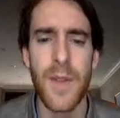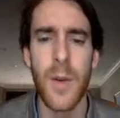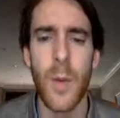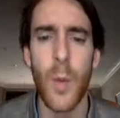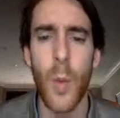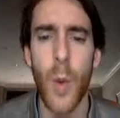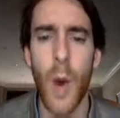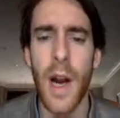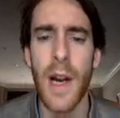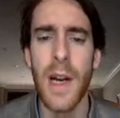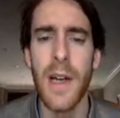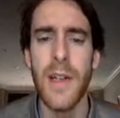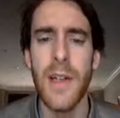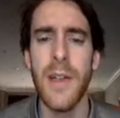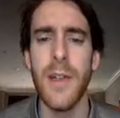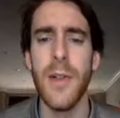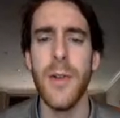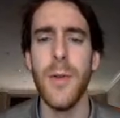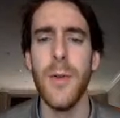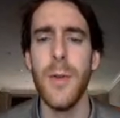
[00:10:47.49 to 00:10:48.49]
Why are
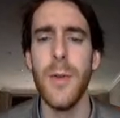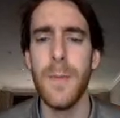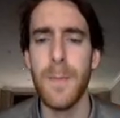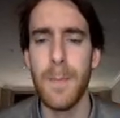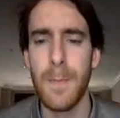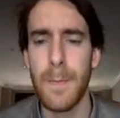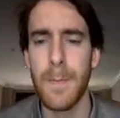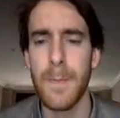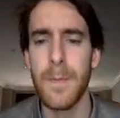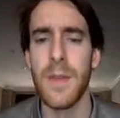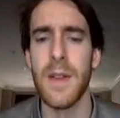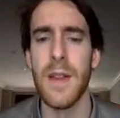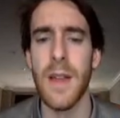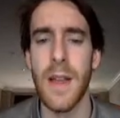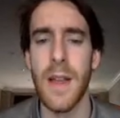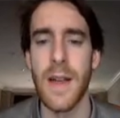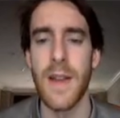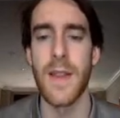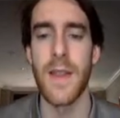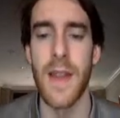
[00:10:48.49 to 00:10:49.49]
you
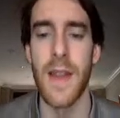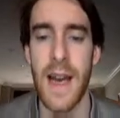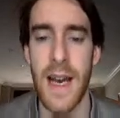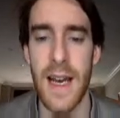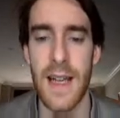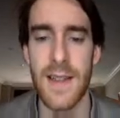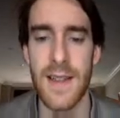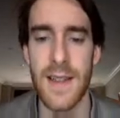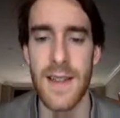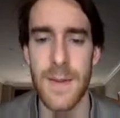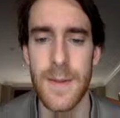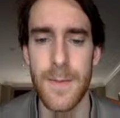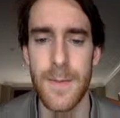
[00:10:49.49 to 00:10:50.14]
like that?